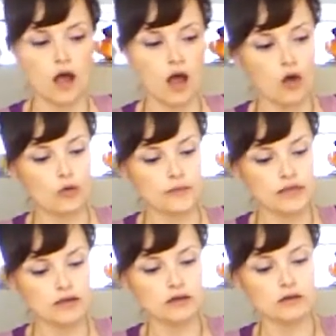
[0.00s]

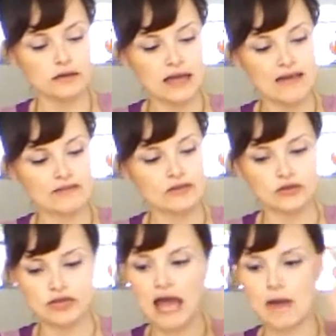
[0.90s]
oatmeal
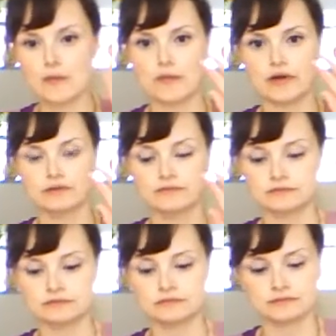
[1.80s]
lavender chamomile,
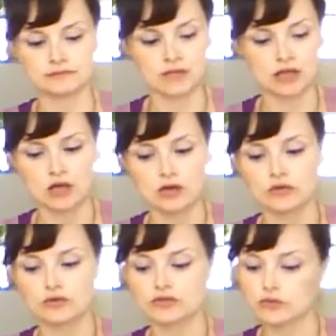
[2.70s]

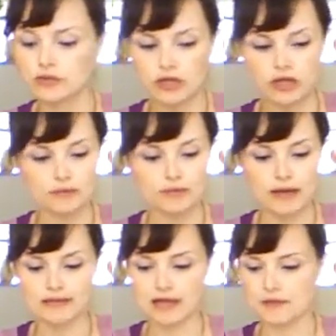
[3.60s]
which will be a good
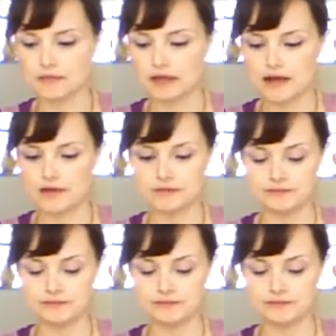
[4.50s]
bedtime blend.